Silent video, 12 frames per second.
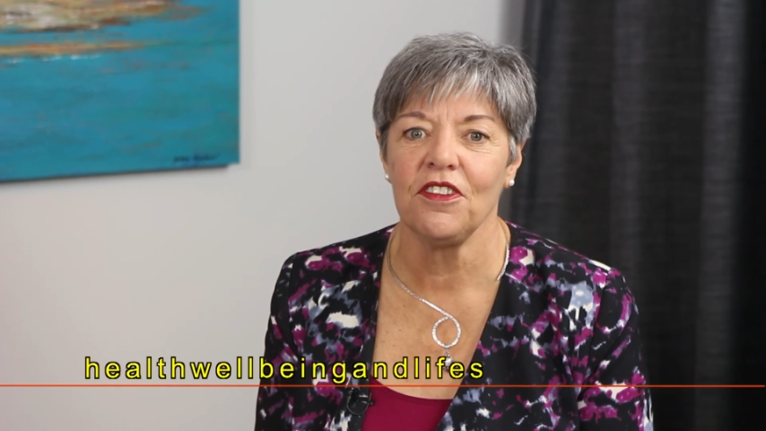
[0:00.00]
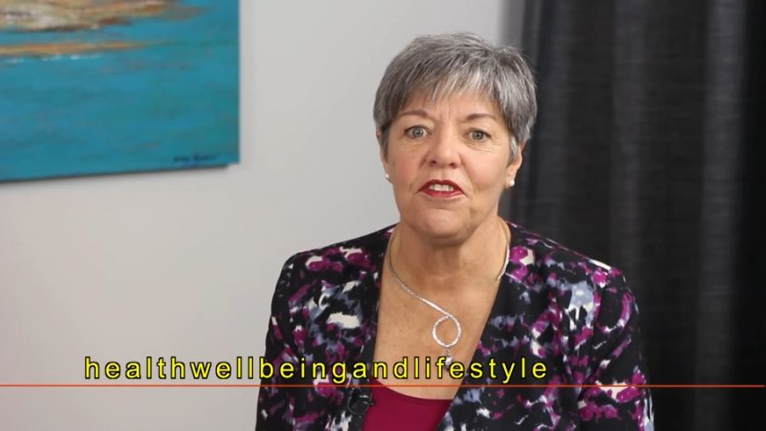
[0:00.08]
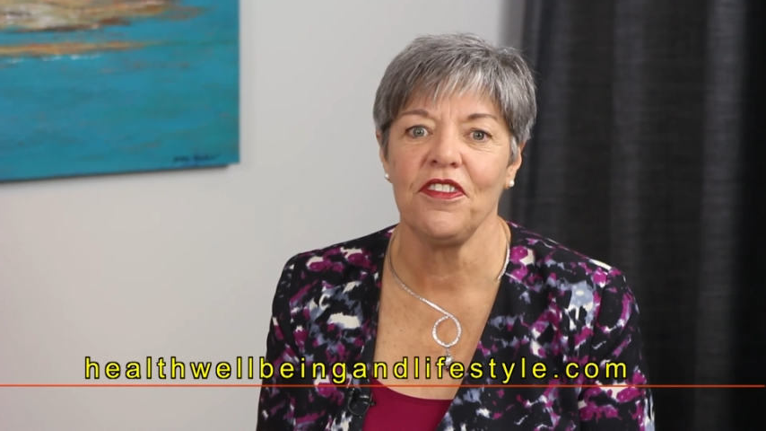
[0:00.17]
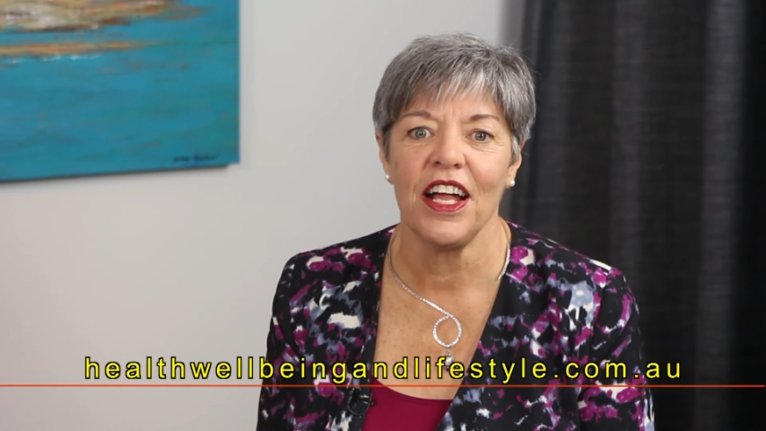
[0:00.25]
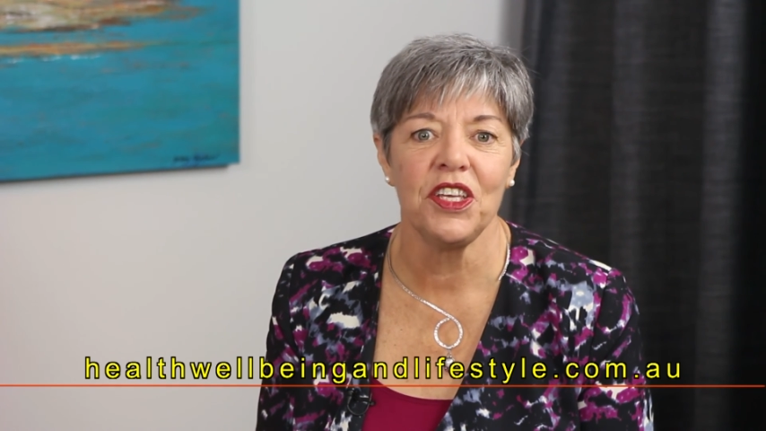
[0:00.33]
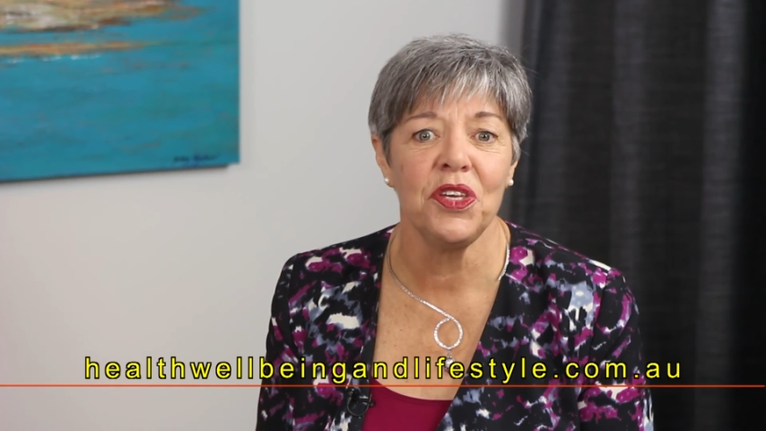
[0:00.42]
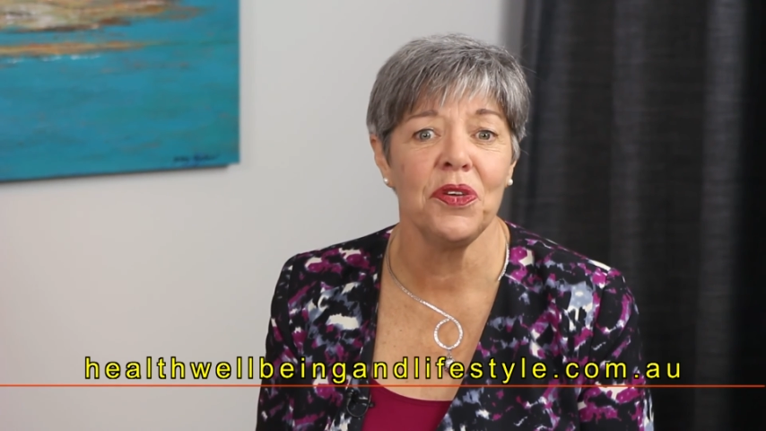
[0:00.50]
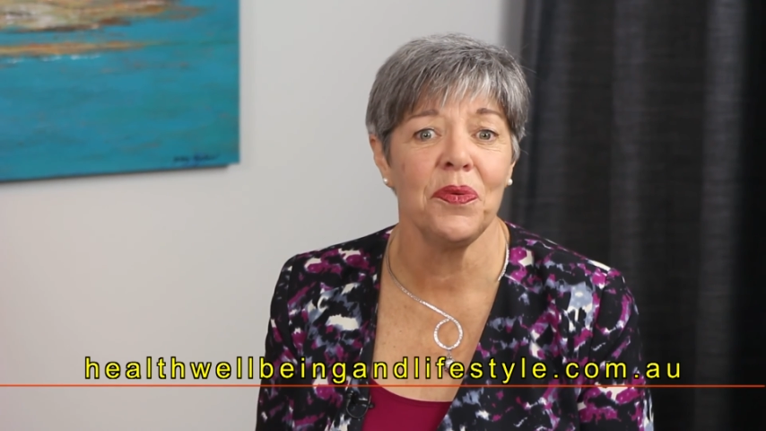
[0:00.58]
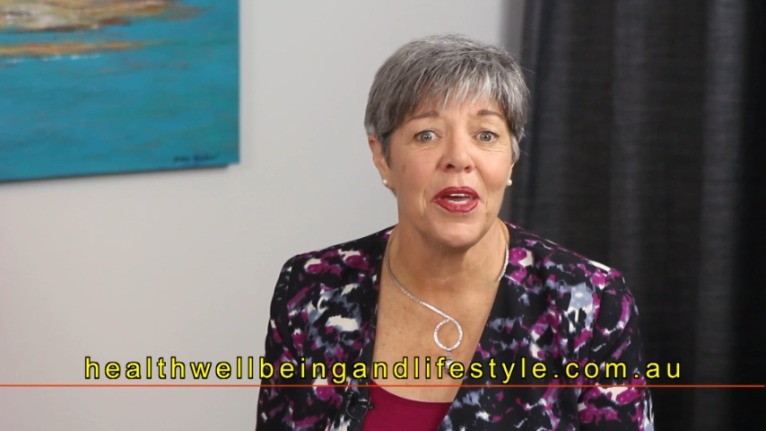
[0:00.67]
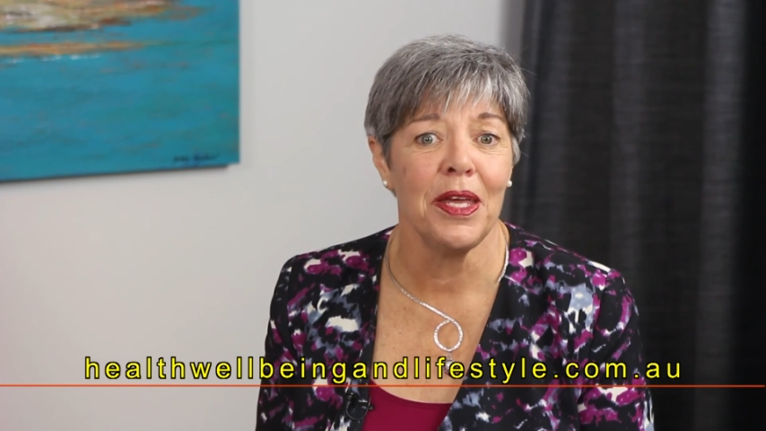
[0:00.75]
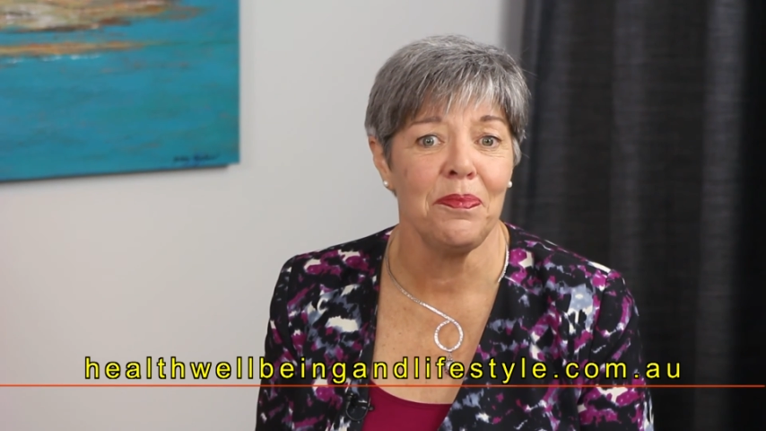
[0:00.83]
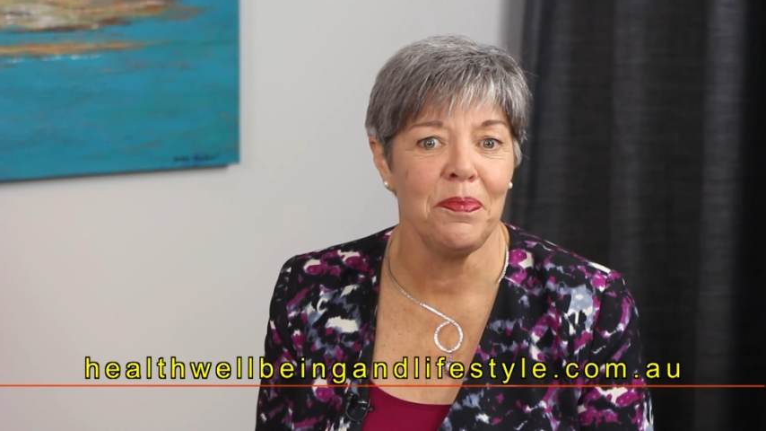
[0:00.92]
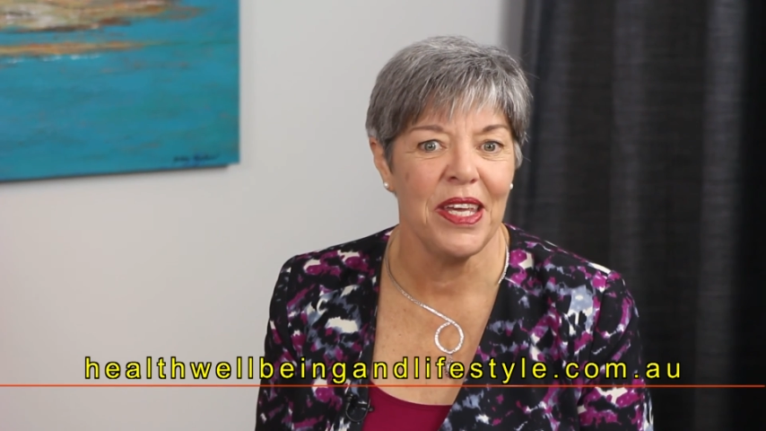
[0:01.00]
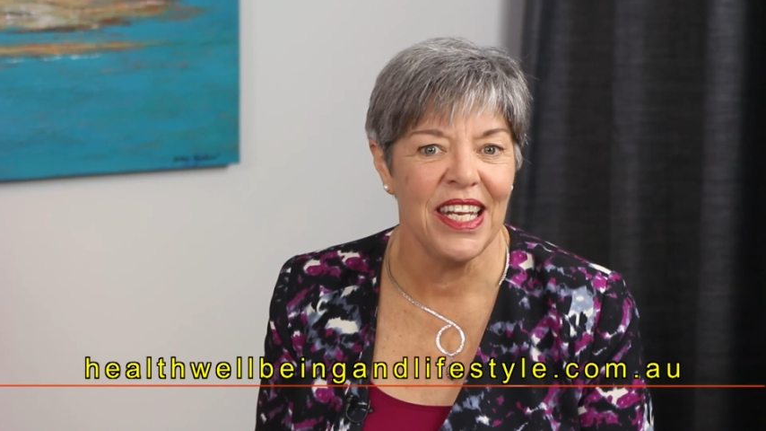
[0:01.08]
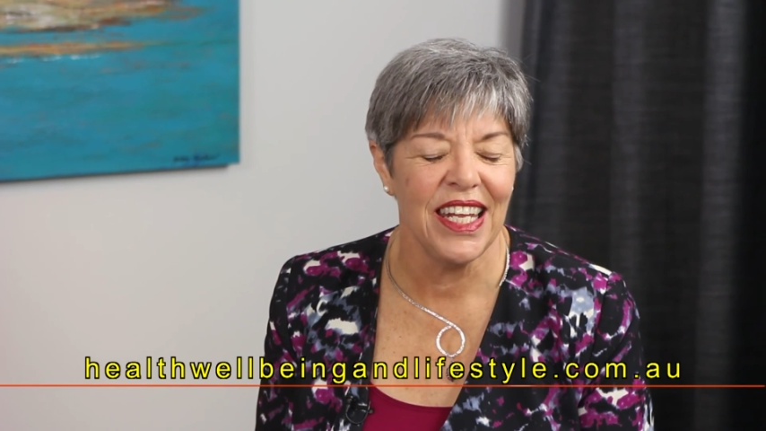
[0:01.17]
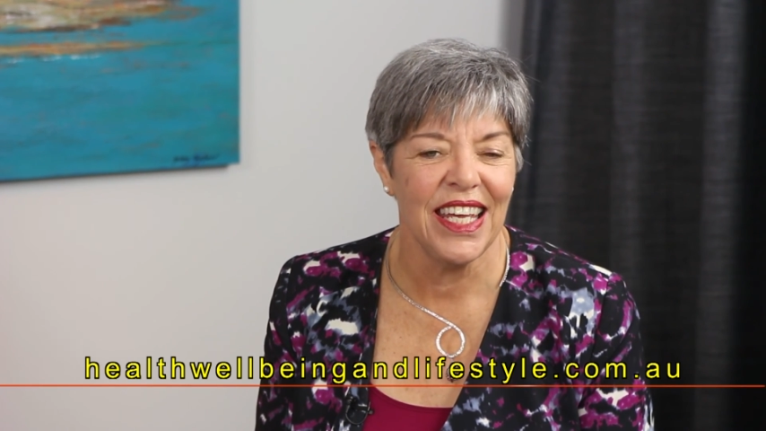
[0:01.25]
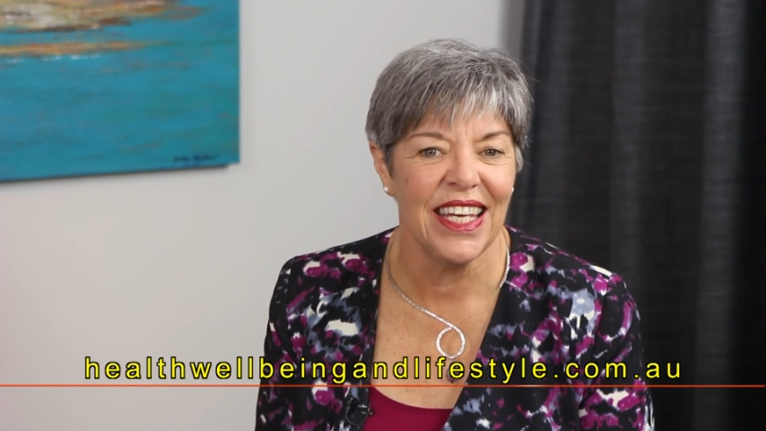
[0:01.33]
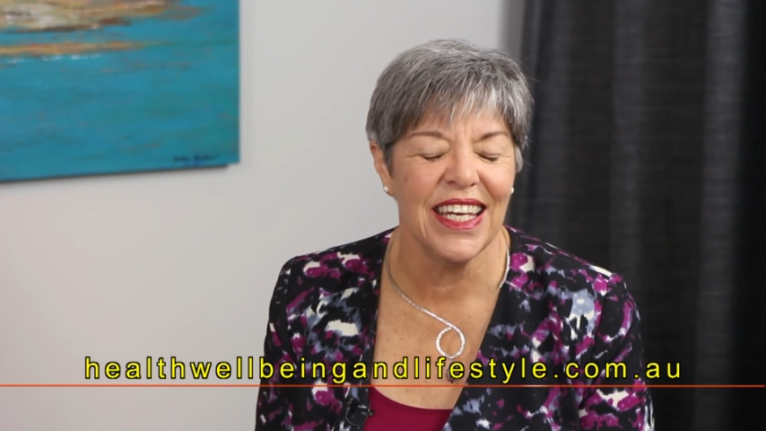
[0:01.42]
of value and
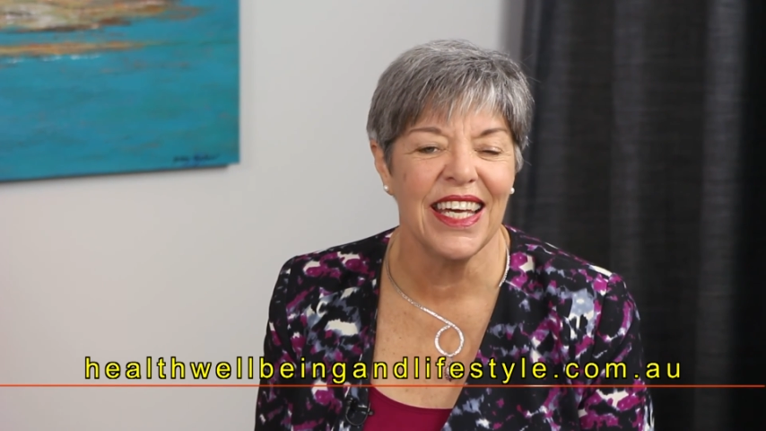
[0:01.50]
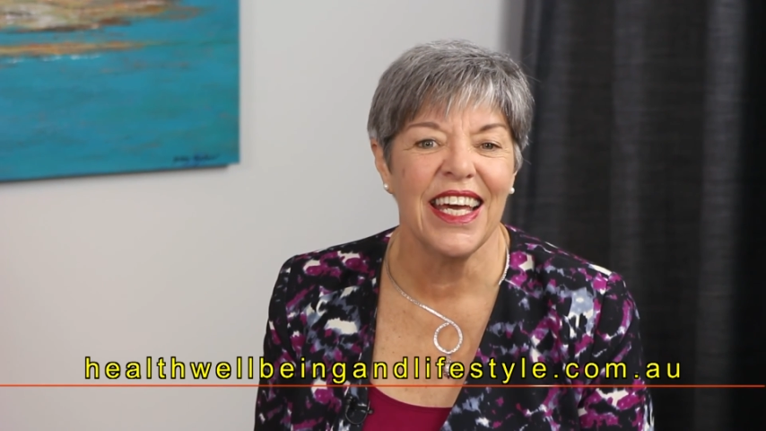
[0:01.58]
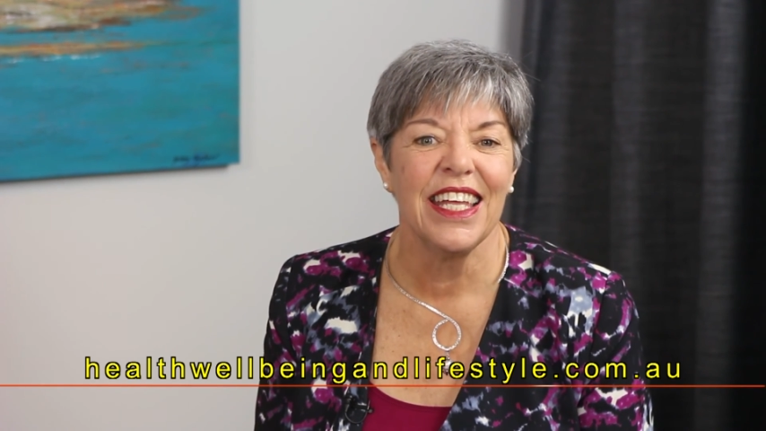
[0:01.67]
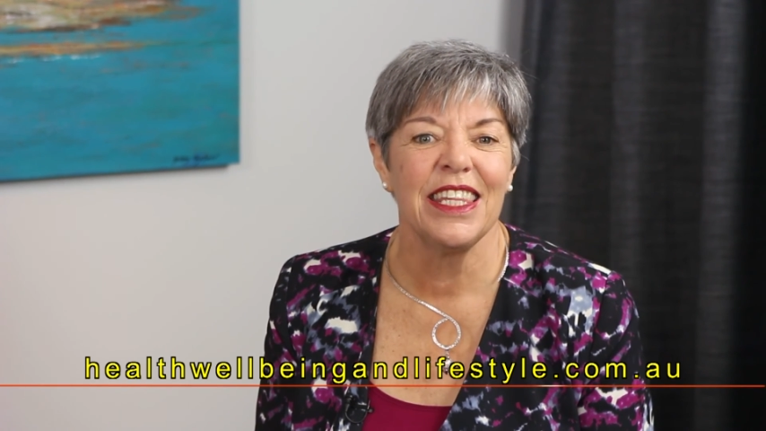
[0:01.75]
meaning,